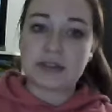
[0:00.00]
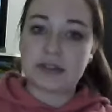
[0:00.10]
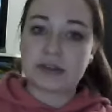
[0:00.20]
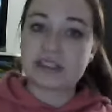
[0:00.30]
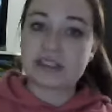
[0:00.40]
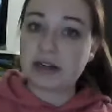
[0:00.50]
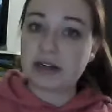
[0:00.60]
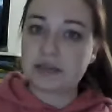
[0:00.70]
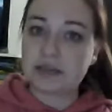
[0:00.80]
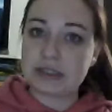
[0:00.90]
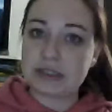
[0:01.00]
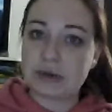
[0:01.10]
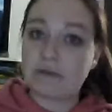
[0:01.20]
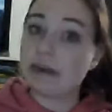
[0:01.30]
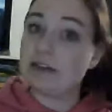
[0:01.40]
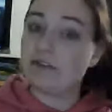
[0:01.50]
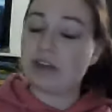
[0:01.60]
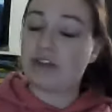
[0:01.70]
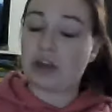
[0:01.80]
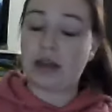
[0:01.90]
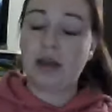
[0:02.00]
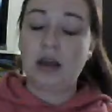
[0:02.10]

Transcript: so I started in twenty twelve, but I didn't finish it,